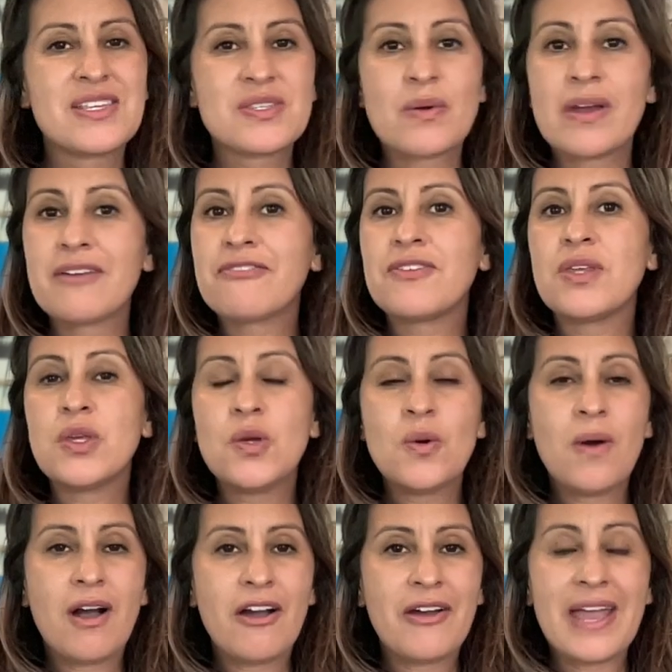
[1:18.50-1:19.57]
So if you
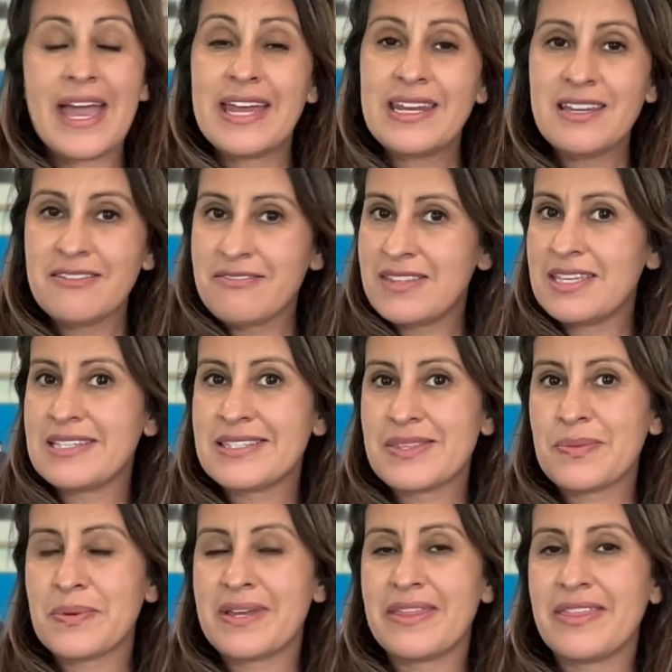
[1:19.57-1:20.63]
are any of these
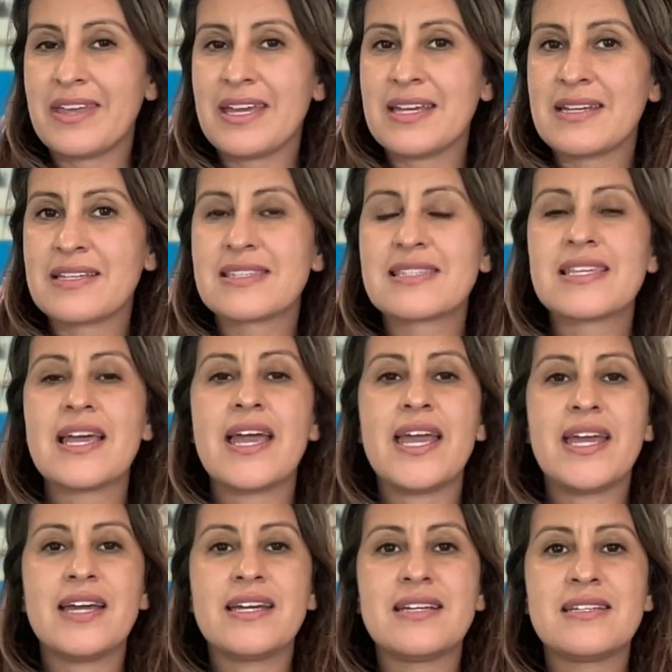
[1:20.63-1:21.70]
three things
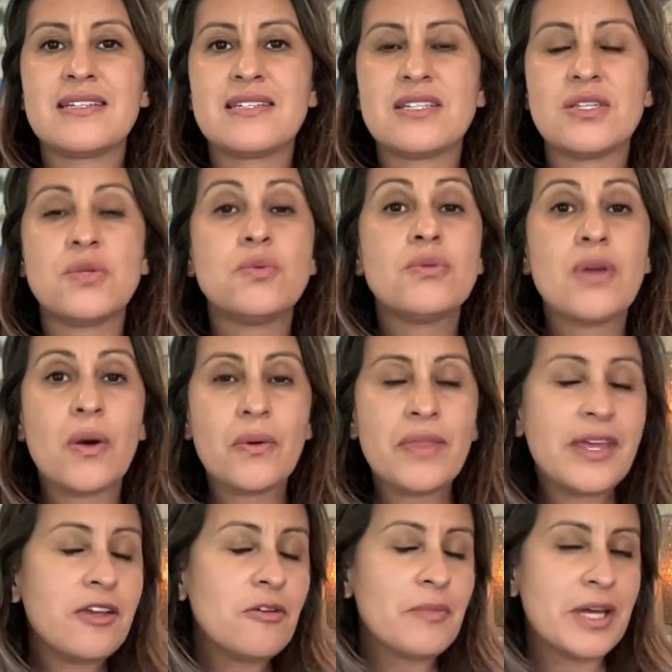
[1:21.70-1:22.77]
and you know
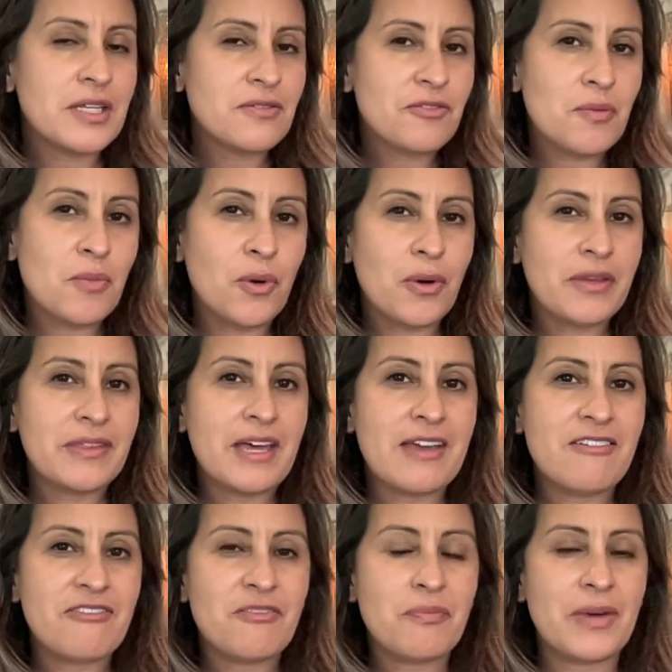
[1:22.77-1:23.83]
that you're meant for more in
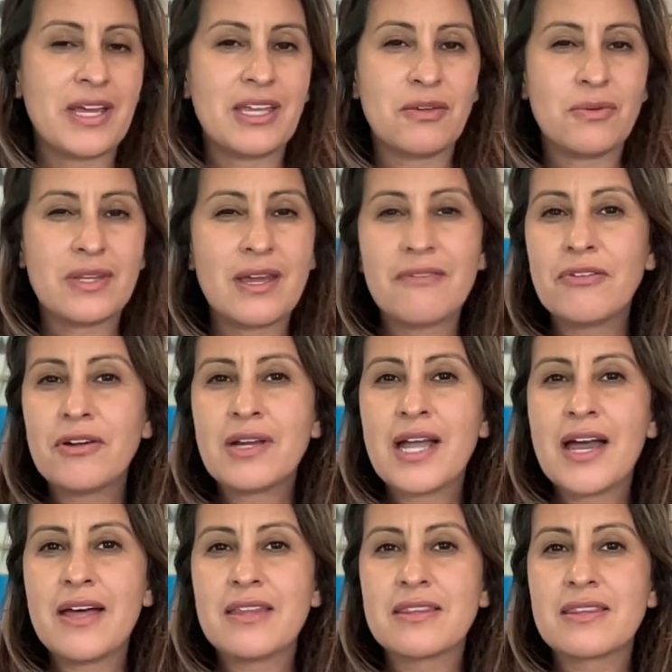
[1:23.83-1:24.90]
life, but you never
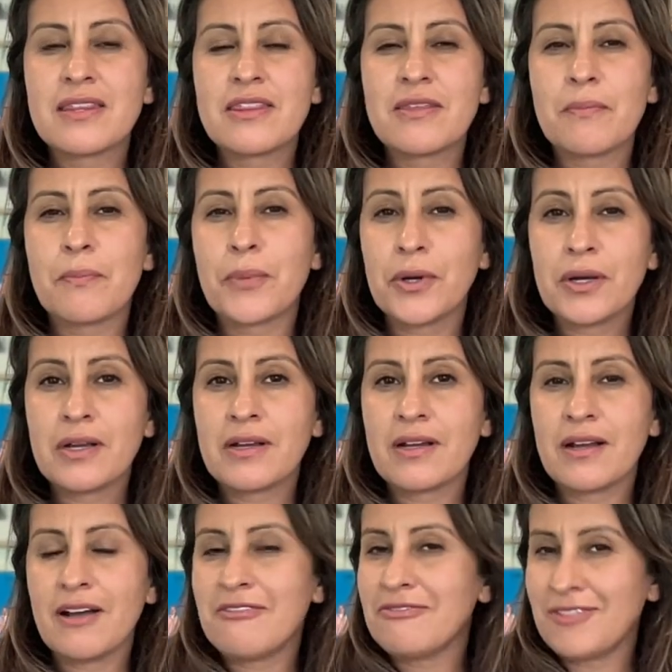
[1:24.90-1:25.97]
got the book
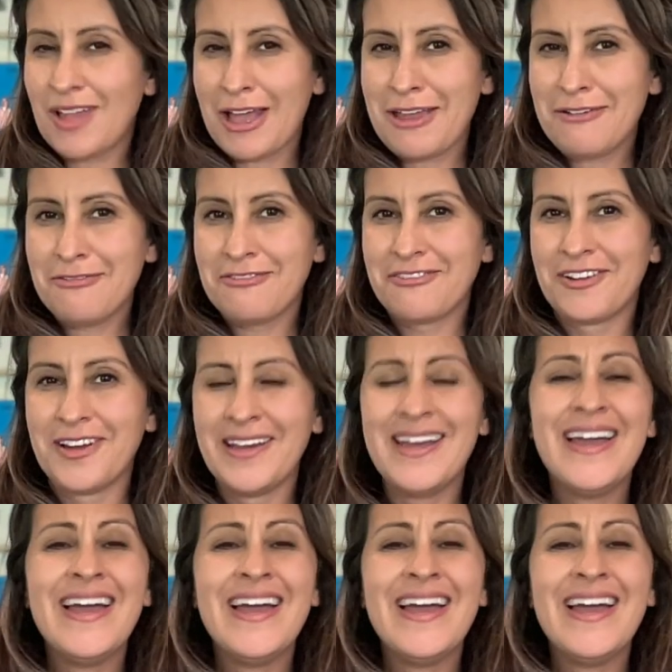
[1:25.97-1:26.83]
of life,